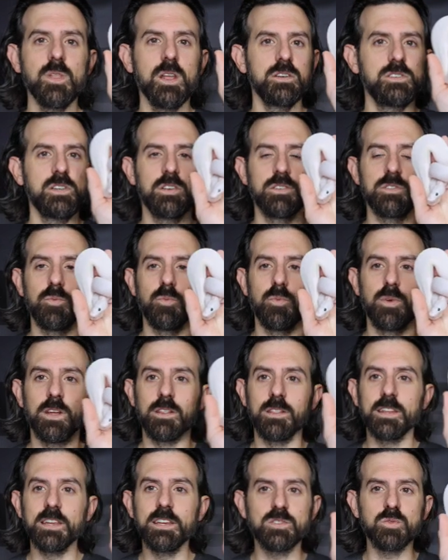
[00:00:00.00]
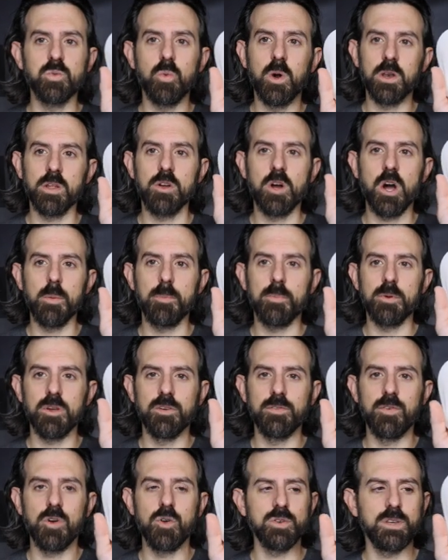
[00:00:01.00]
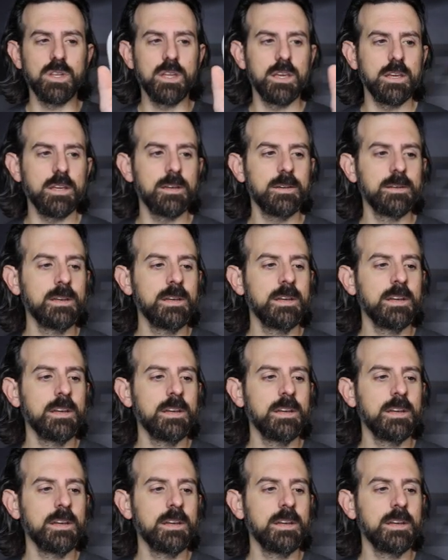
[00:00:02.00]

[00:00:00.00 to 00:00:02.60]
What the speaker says: She has at least 1 copy of OD.